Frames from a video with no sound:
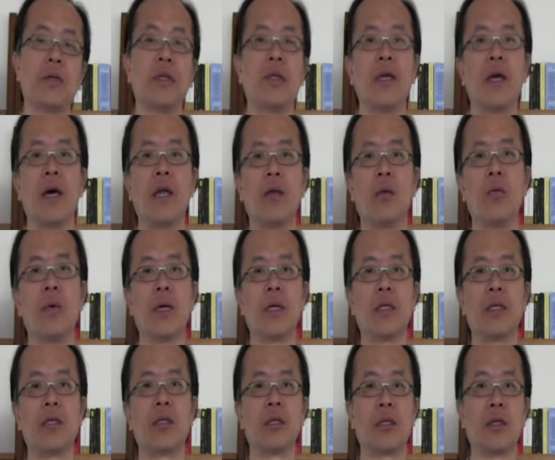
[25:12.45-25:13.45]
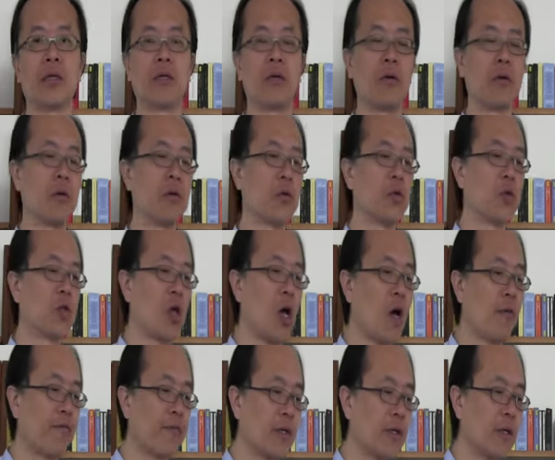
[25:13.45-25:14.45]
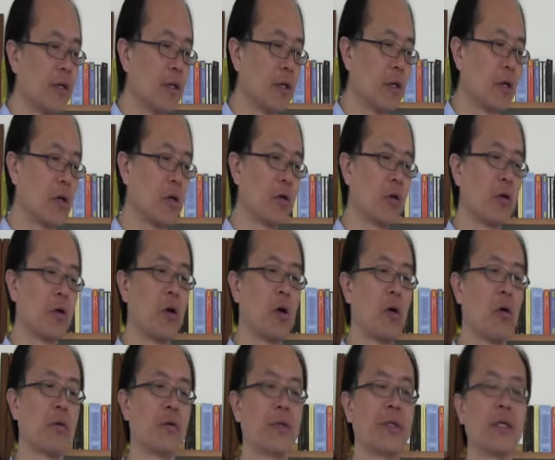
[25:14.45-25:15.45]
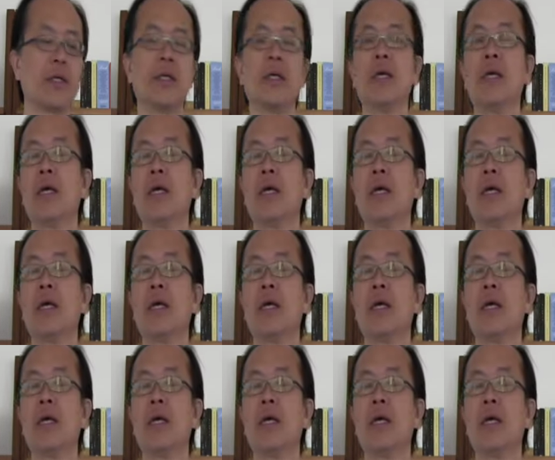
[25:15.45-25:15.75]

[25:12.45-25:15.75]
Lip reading: The other one is a so-called soft cost.